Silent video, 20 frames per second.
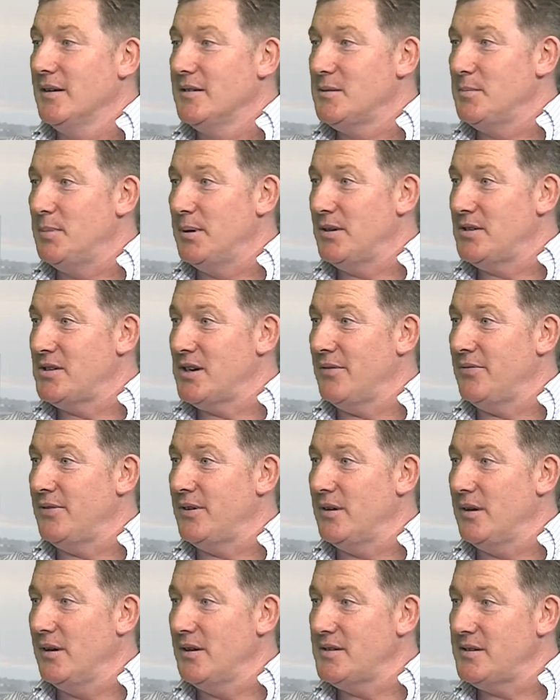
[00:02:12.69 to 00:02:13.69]
to be a
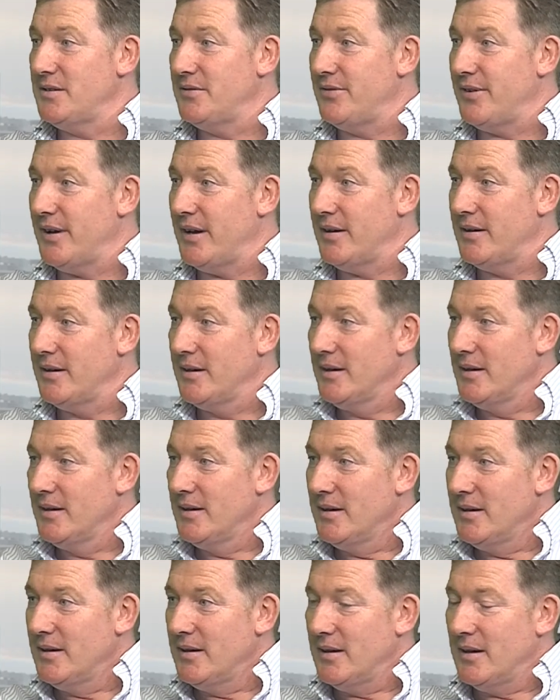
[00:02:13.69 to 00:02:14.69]
Sheffield United
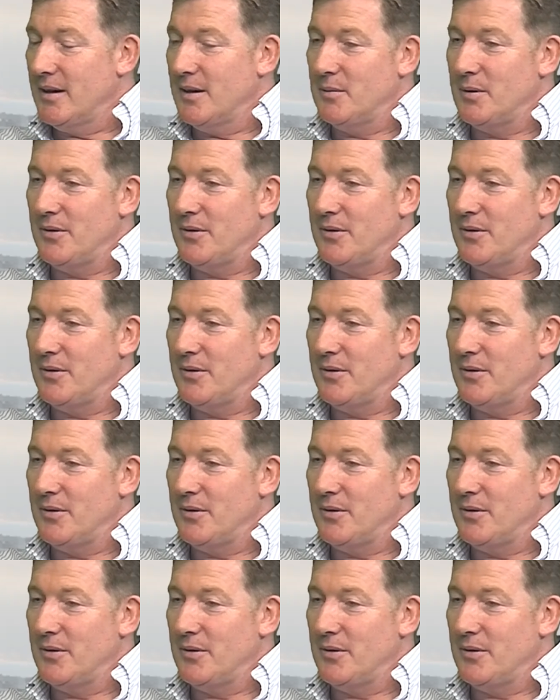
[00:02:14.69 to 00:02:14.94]
fan.